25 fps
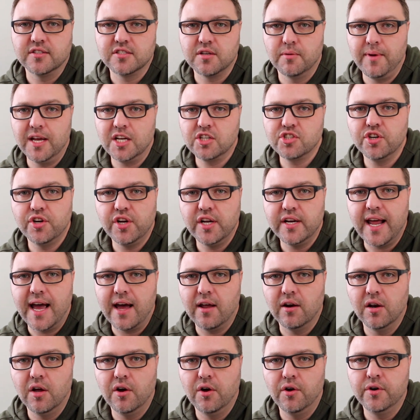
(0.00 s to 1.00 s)
So make sure you
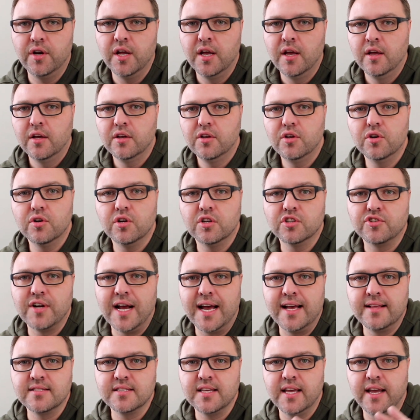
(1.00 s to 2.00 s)
download Google
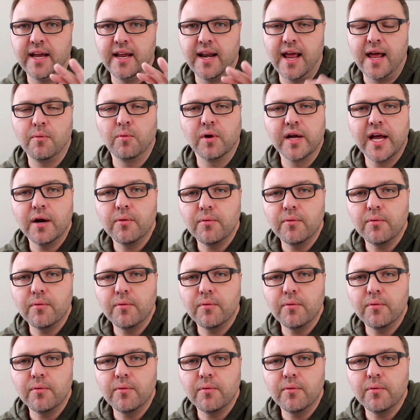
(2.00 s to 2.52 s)
Translate and we'll